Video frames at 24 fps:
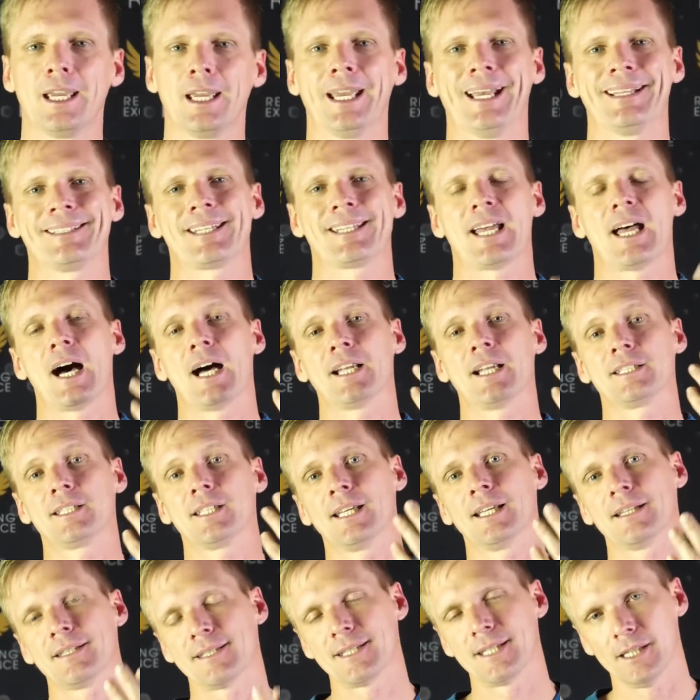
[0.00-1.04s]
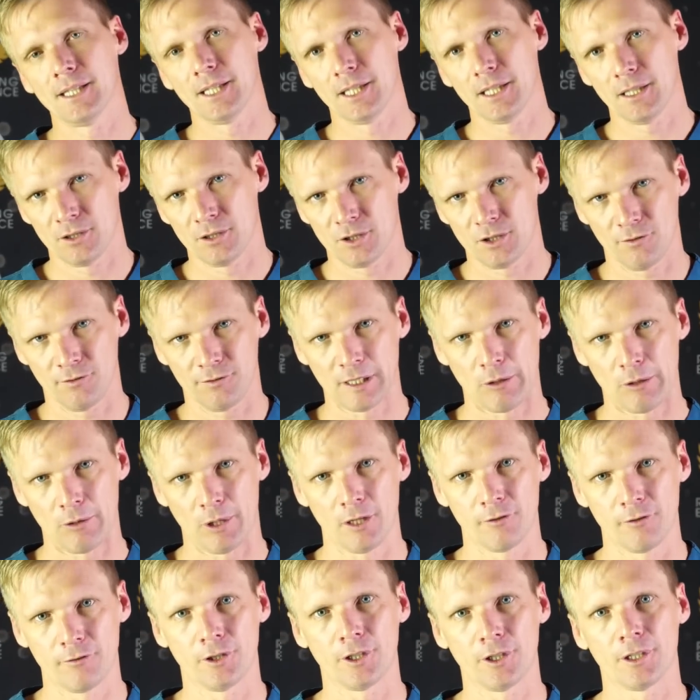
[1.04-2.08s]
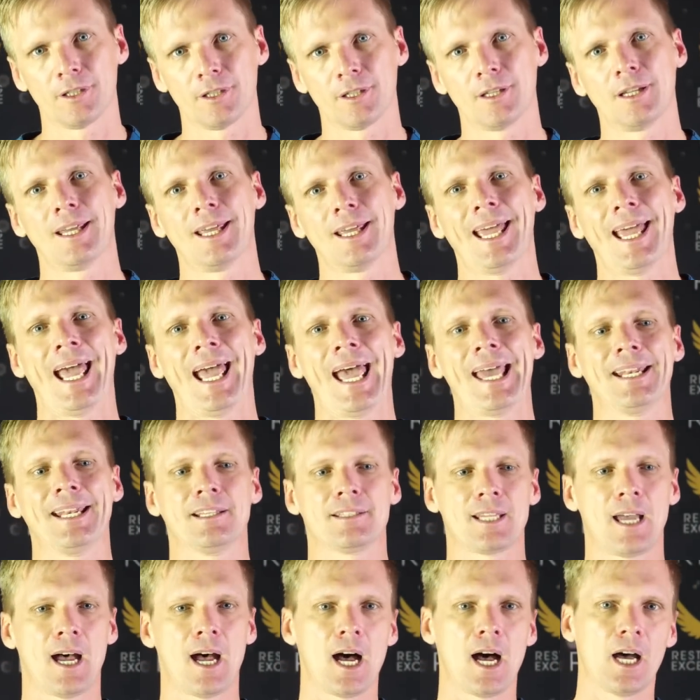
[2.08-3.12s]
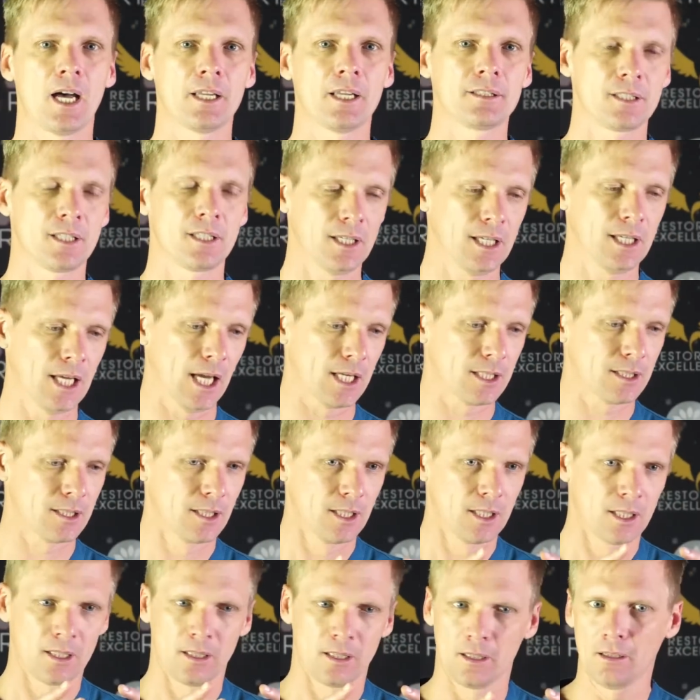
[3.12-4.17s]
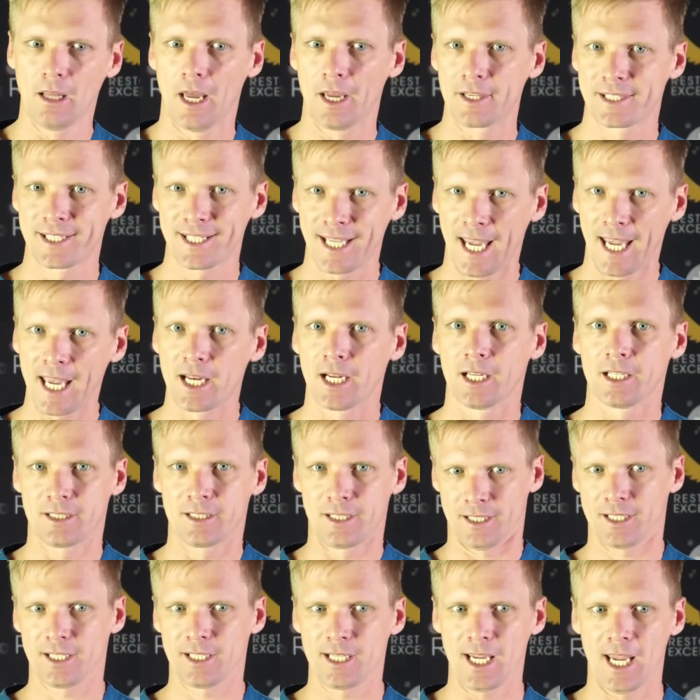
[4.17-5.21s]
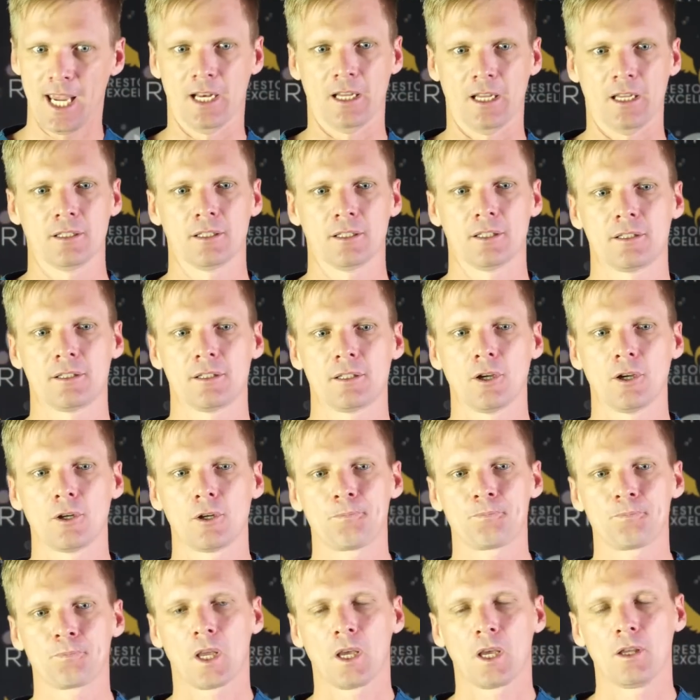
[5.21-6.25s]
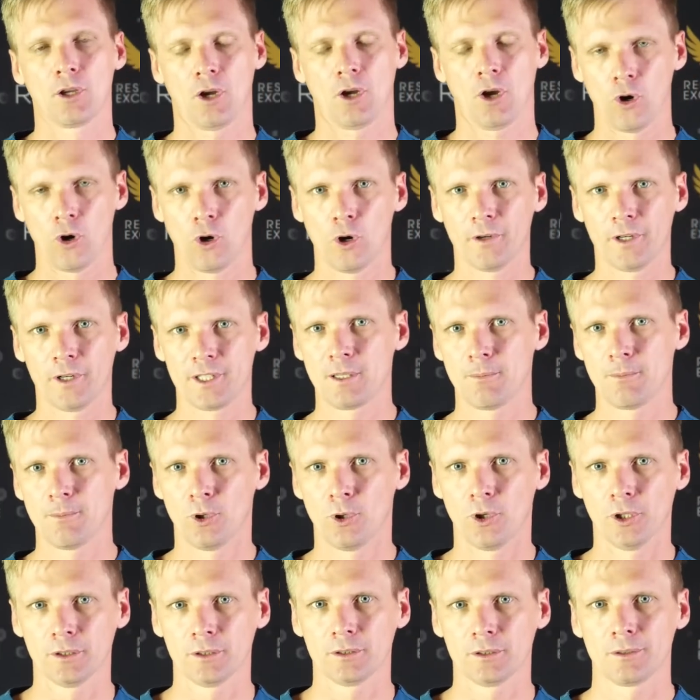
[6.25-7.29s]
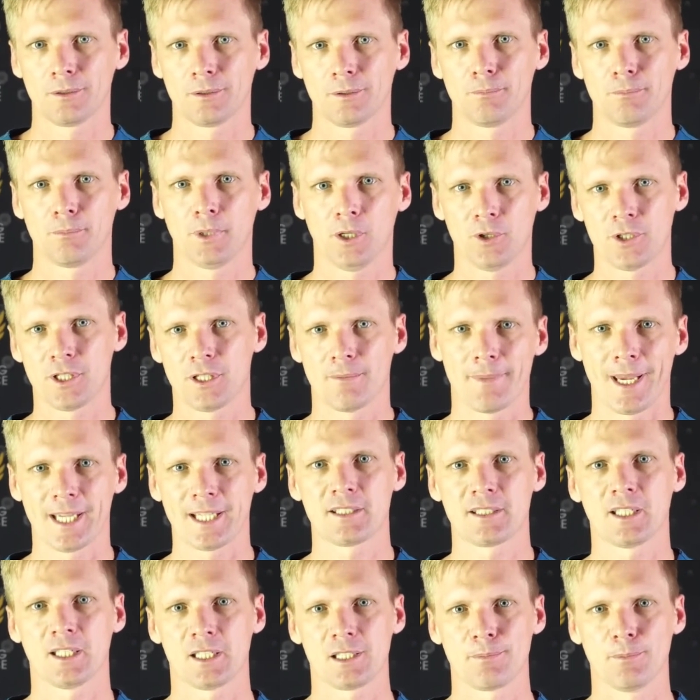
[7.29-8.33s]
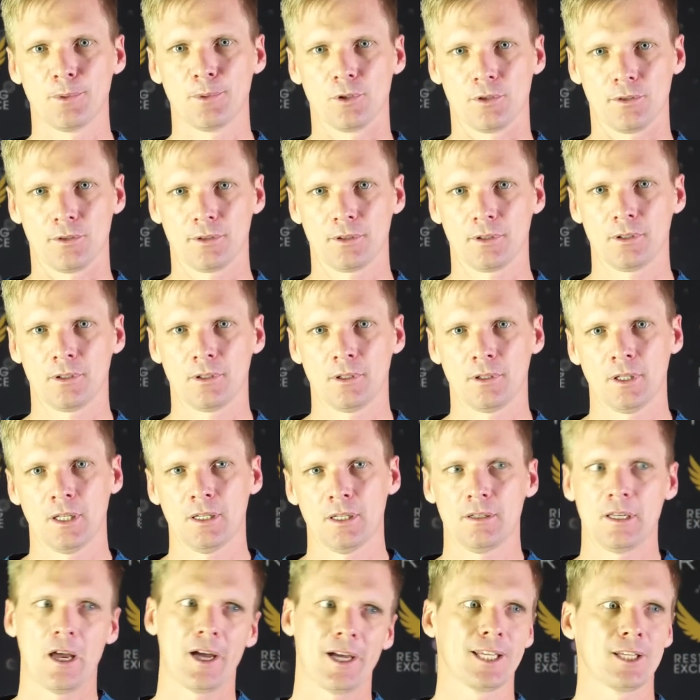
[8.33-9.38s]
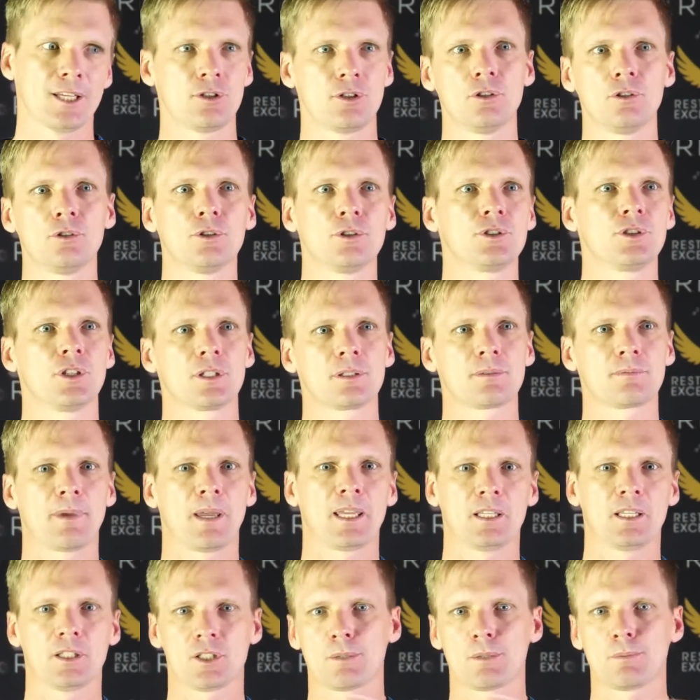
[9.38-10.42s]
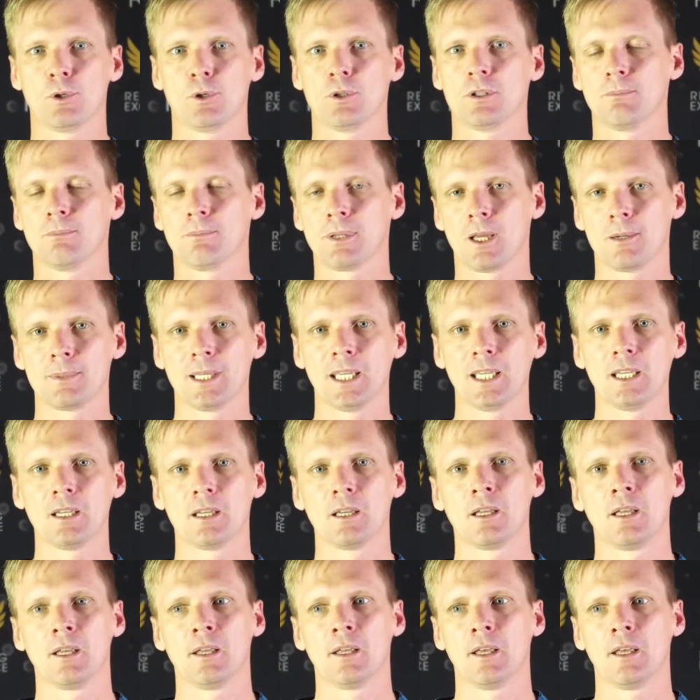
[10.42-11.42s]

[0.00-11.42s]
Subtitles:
it's hard to get silicone to flow over it, and it's hard to get a scanner to scan it. So the core is important because it makes things smooth. Now, I guess you could just make it smooth and blobby.